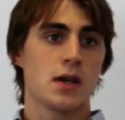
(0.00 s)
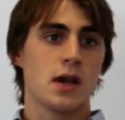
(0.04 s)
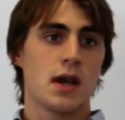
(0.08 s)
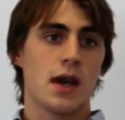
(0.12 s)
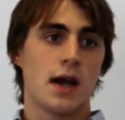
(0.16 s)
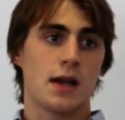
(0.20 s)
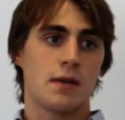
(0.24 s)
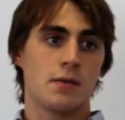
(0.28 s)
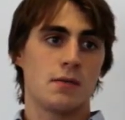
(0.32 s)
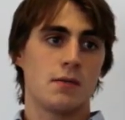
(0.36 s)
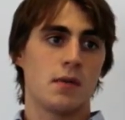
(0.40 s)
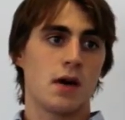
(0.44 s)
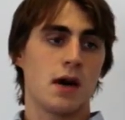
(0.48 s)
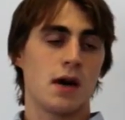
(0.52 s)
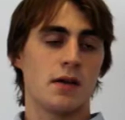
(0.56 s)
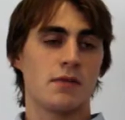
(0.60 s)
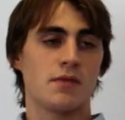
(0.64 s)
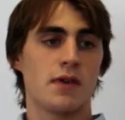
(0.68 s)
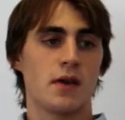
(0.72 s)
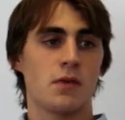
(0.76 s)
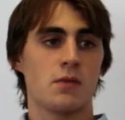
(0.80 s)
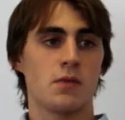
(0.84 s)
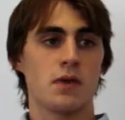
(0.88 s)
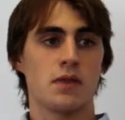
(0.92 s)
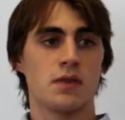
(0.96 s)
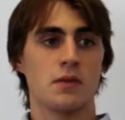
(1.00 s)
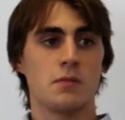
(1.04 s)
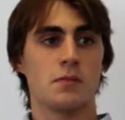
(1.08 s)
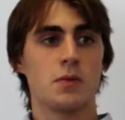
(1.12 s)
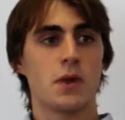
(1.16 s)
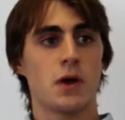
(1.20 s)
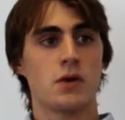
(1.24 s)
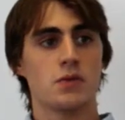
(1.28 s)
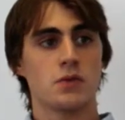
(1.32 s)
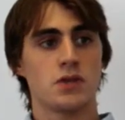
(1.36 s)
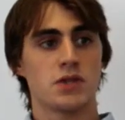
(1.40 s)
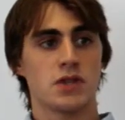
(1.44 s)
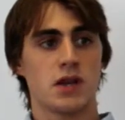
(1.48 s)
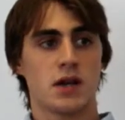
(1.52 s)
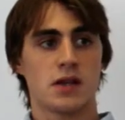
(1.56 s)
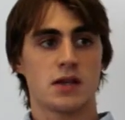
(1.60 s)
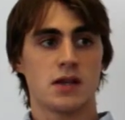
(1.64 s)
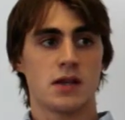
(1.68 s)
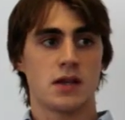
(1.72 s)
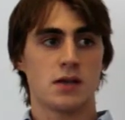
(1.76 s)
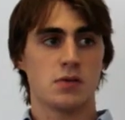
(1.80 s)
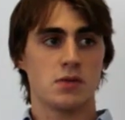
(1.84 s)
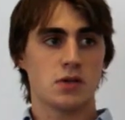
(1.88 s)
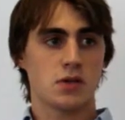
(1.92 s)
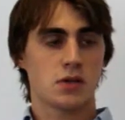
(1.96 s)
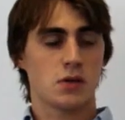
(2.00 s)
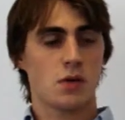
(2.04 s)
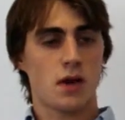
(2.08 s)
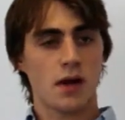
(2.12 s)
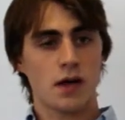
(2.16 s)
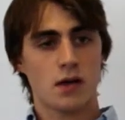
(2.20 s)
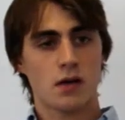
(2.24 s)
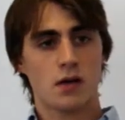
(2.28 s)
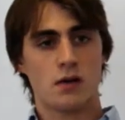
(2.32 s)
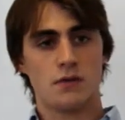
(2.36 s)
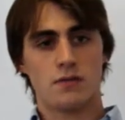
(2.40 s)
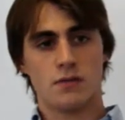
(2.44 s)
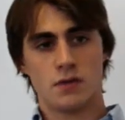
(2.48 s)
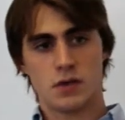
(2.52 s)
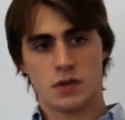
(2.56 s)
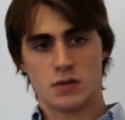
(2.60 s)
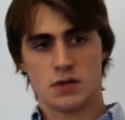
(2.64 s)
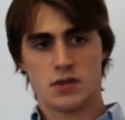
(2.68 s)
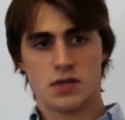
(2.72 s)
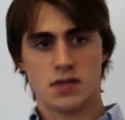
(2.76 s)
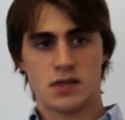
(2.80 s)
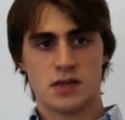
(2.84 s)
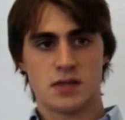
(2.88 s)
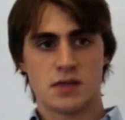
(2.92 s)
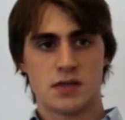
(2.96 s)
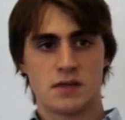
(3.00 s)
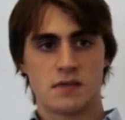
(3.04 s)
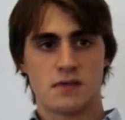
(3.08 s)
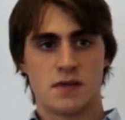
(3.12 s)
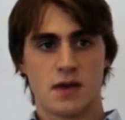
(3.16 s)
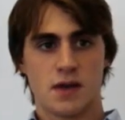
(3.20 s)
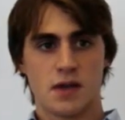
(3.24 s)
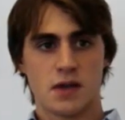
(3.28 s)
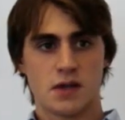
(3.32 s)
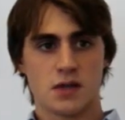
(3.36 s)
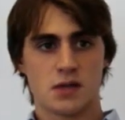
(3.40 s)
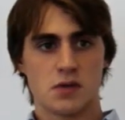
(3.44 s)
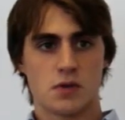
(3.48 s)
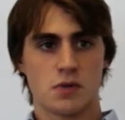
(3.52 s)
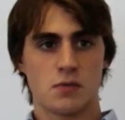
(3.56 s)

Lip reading: And I felt with the Plone site that it was quite a convoluted interface,